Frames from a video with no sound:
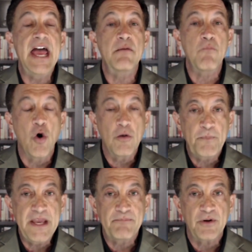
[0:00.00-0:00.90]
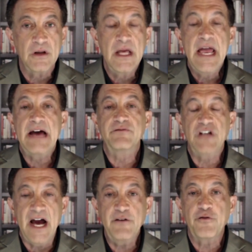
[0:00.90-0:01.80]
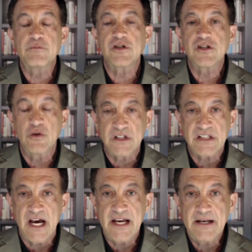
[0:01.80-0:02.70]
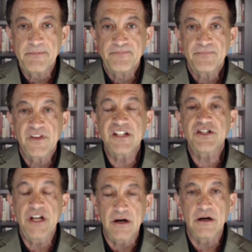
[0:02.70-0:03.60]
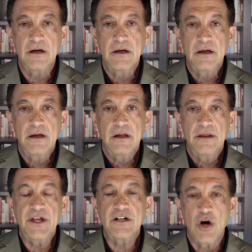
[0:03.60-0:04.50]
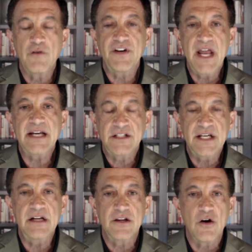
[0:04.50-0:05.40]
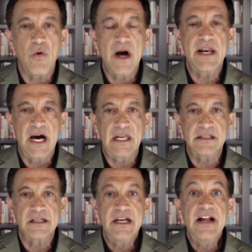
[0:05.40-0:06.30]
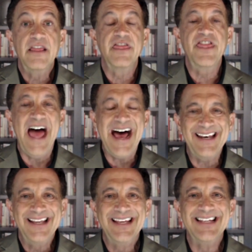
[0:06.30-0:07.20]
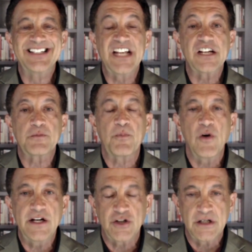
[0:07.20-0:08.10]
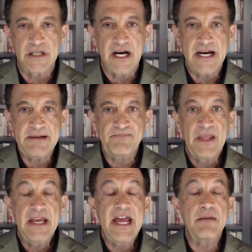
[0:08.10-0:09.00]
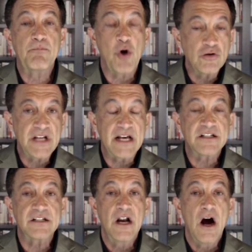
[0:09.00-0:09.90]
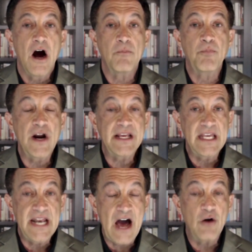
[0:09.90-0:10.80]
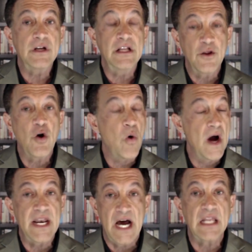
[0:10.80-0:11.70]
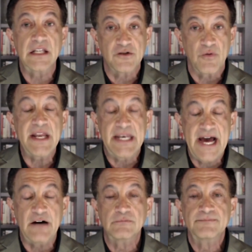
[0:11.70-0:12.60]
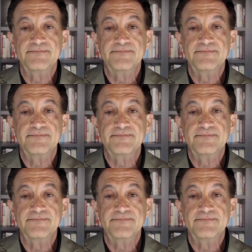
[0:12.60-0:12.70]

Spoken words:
And more people have died from suicide this year than COVID-19 in the Hawaiian Islands. That is desperation time, and protests are breaking out in the Hawaiian Islands right now.